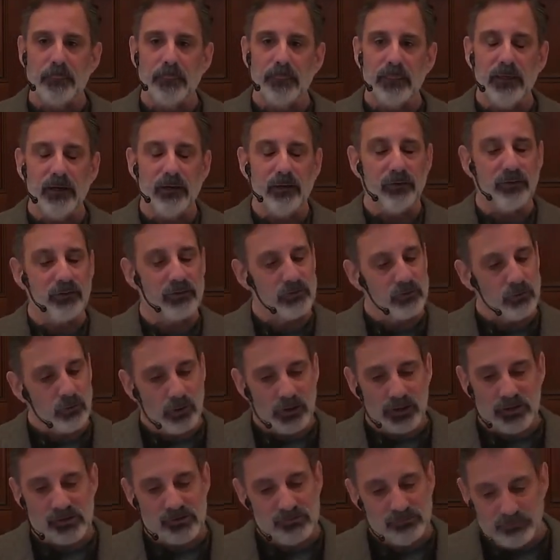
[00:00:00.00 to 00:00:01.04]
you know, the
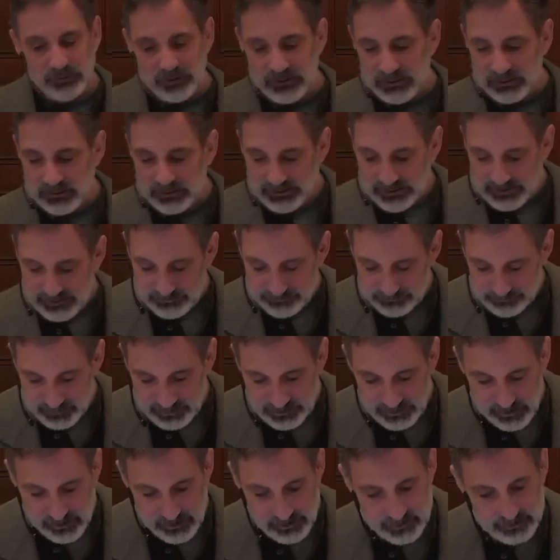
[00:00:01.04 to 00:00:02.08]
Lord is really,
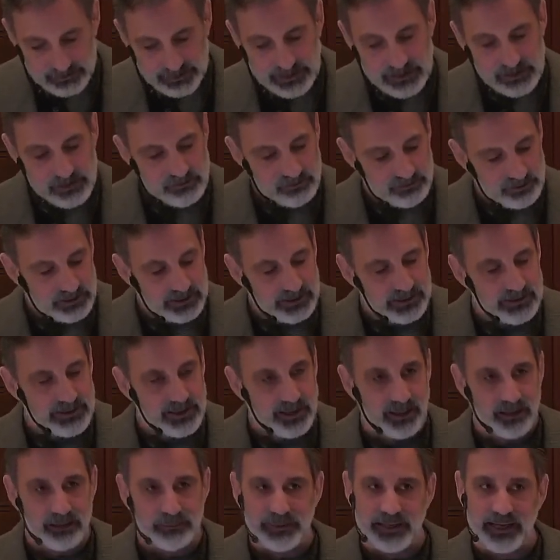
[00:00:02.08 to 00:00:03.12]
he's, he's really
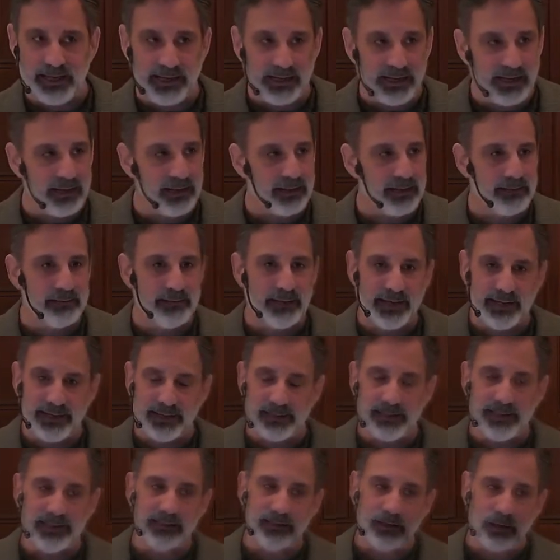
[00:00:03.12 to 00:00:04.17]
telling me I gotta, I
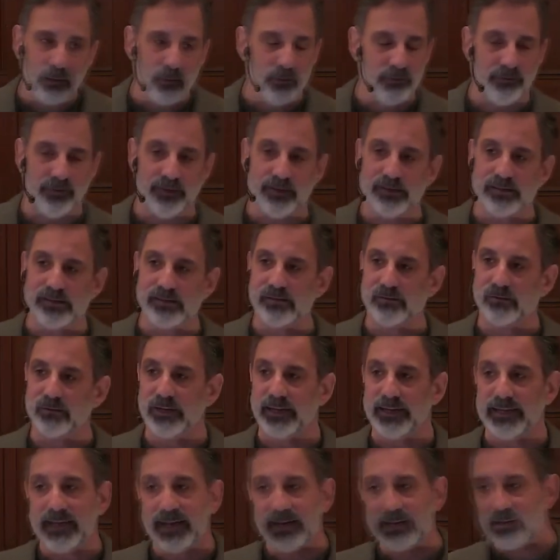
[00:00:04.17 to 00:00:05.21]
gotta let go of this, or
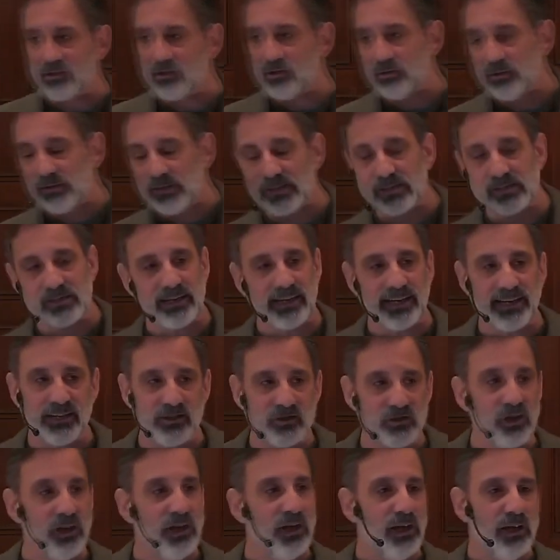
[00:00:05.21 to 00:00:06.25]
I gotta do this, I
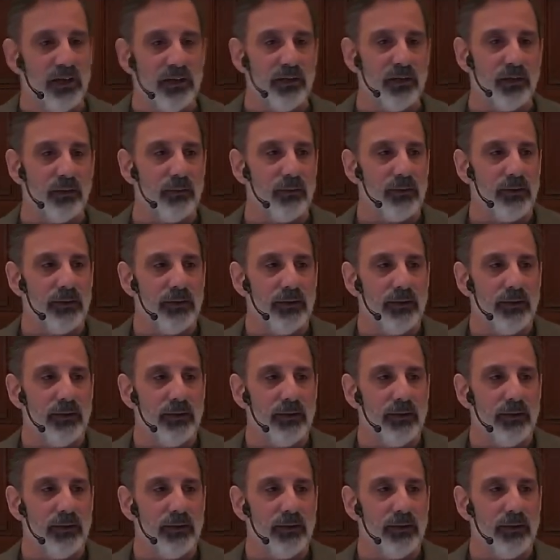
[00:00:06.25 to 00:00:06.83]
gotta, you know,